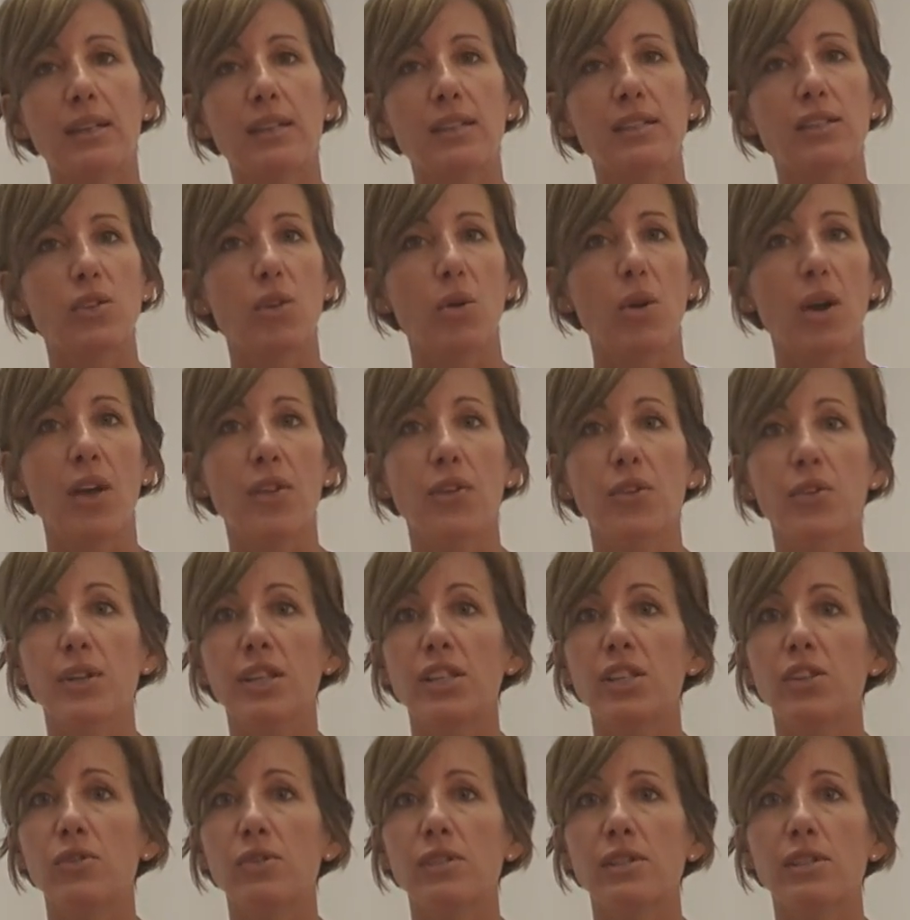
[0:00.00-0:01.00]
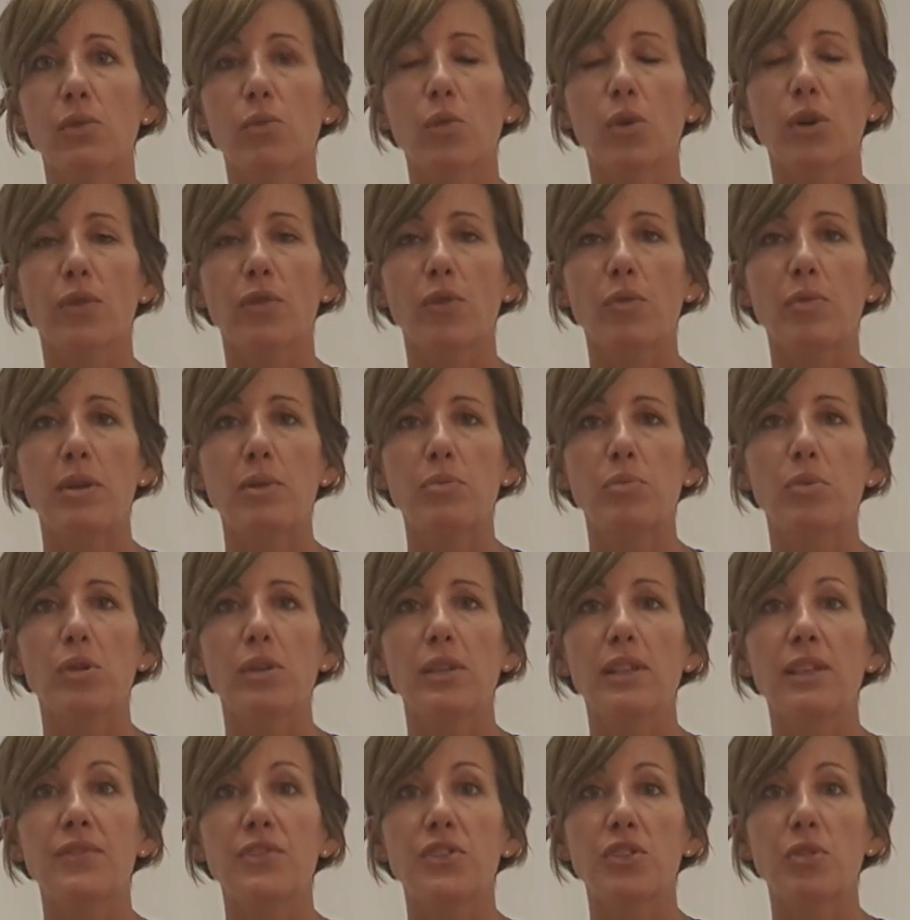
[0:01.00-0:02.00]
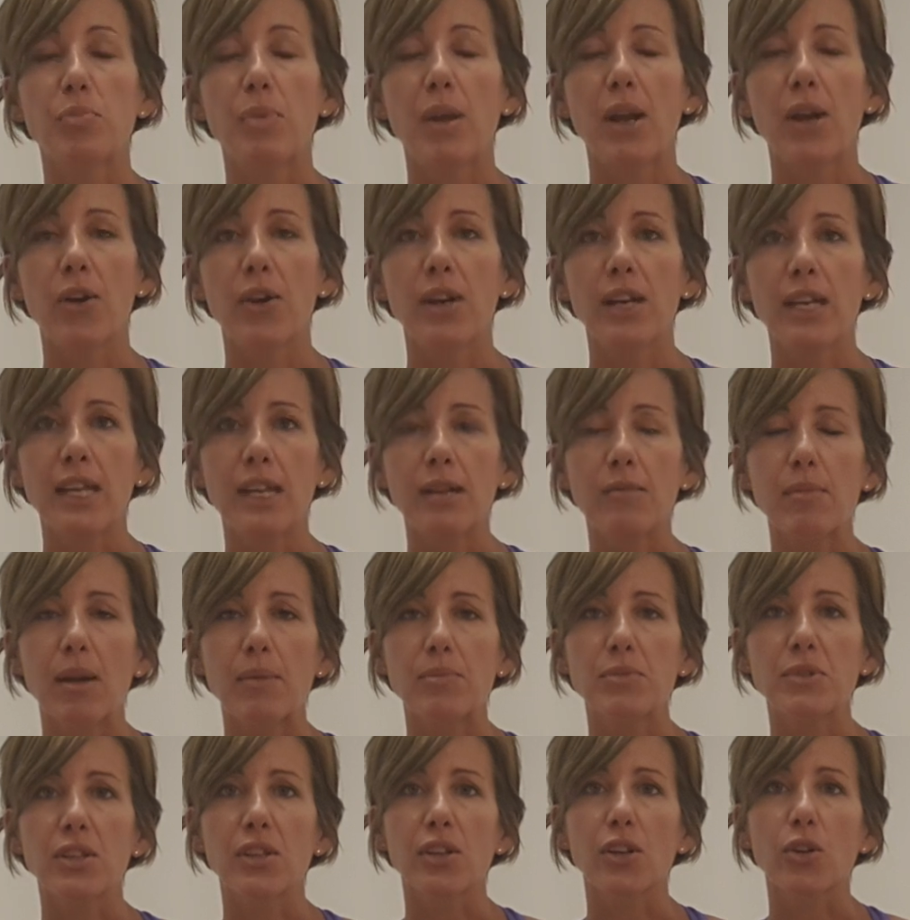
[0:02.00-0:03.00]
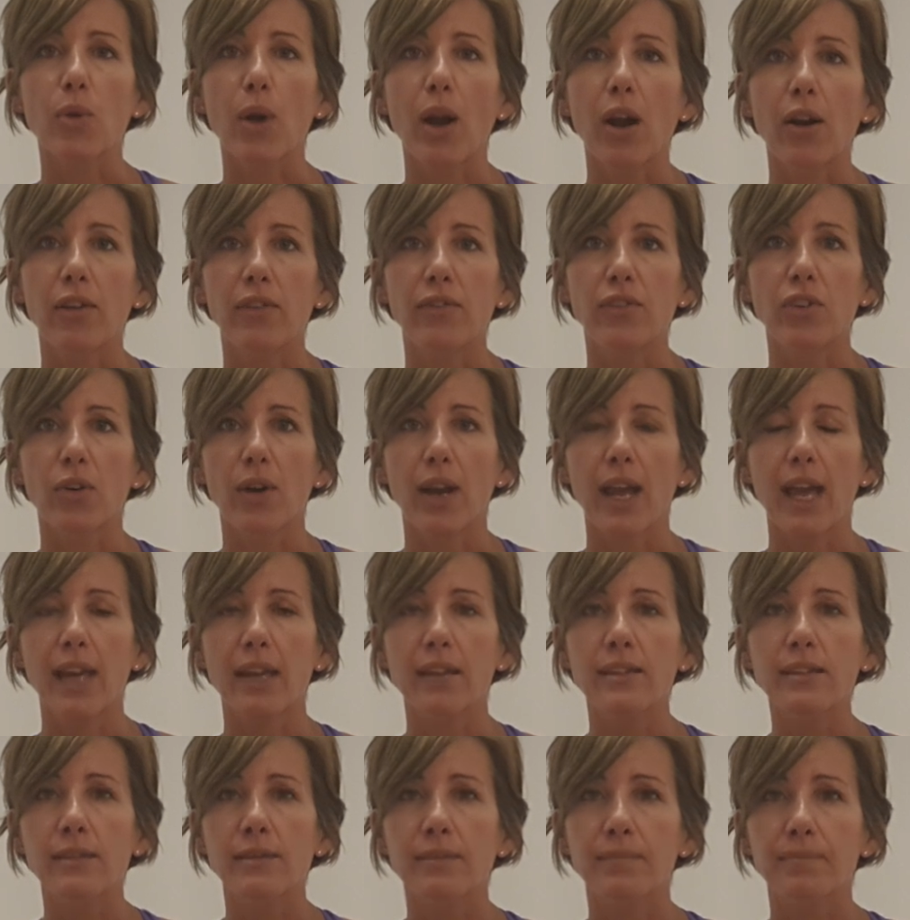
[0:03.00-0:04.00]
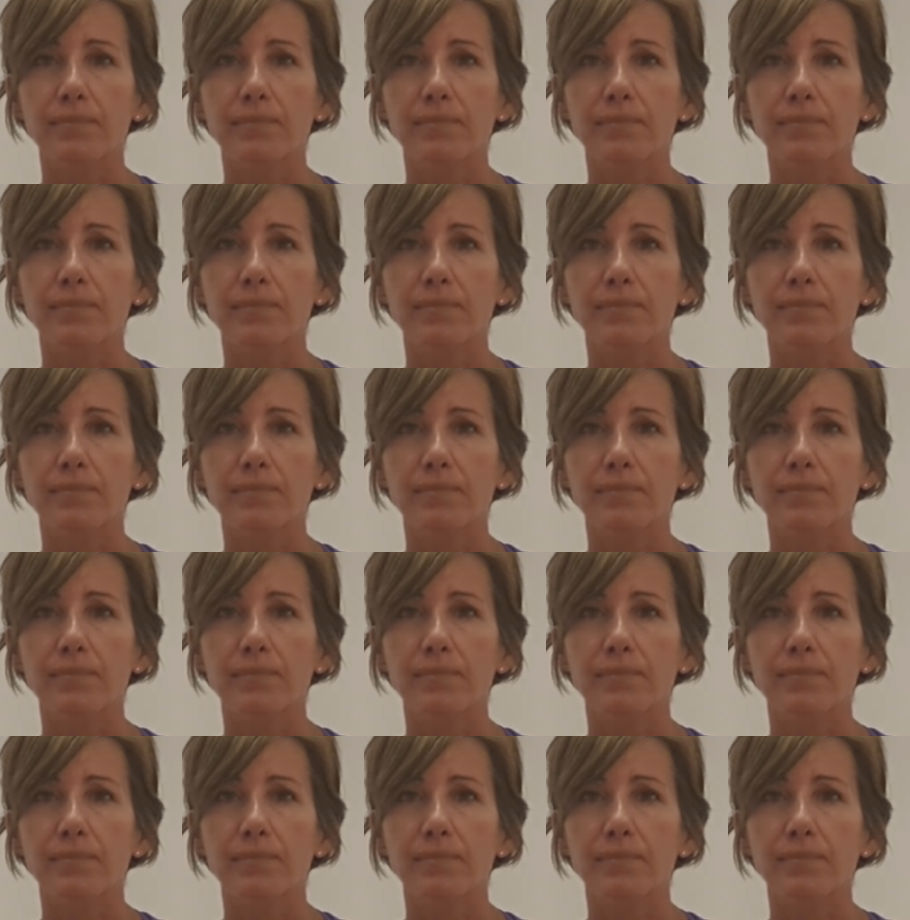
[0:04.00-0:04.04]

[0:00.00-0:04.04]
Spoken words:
So other cues that work for people, lift your perineum up to the crown of your head.